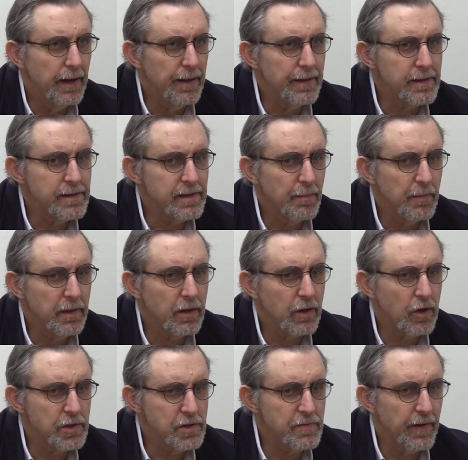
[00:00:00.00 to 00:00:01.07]
I think some of the
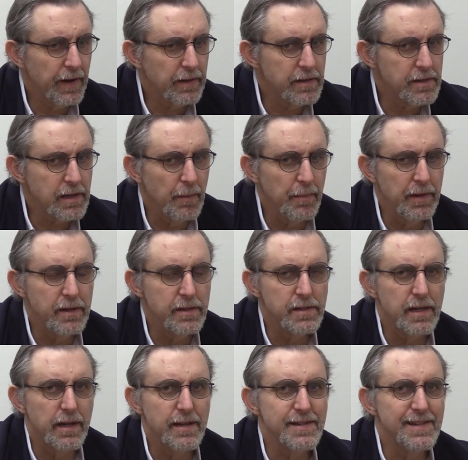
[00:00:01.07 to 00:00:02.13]
cost factors come in is
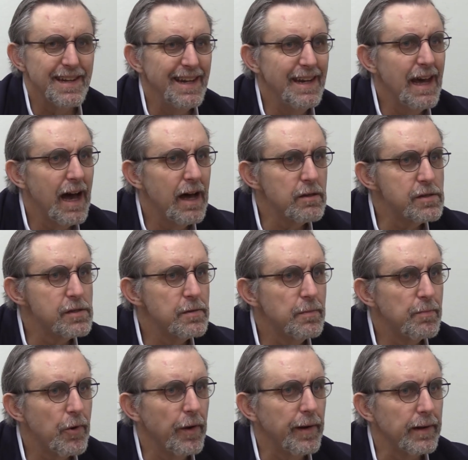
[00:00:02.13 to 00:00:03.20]
that it's an in-house
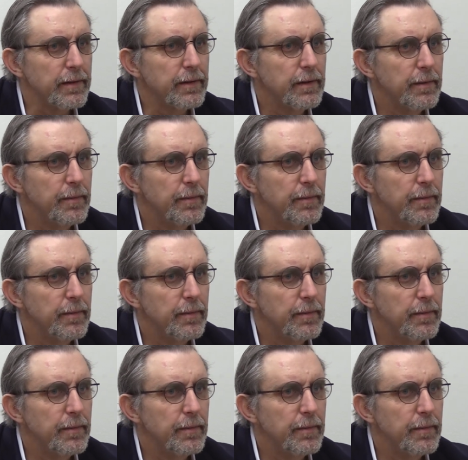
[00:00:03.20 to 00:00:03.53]
product.